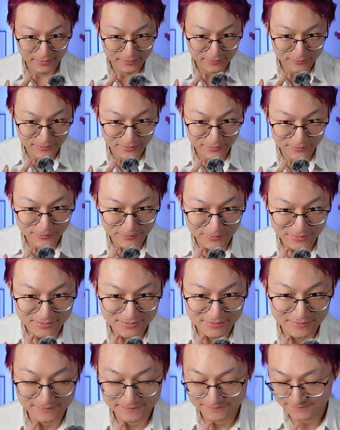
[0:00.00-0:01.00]
throat
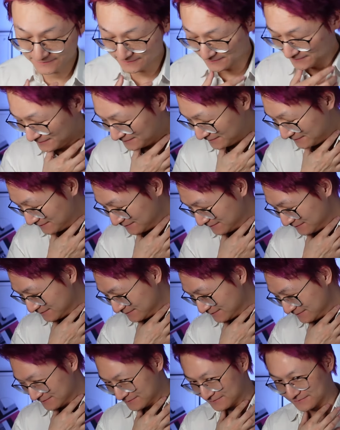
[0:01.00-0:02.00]
was
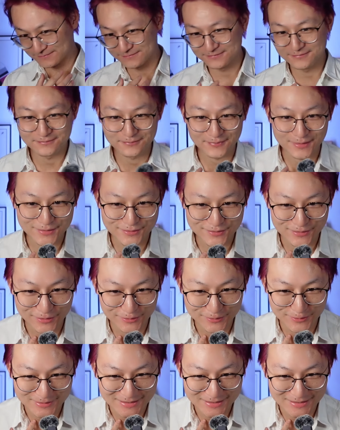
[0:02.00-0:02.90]
my throat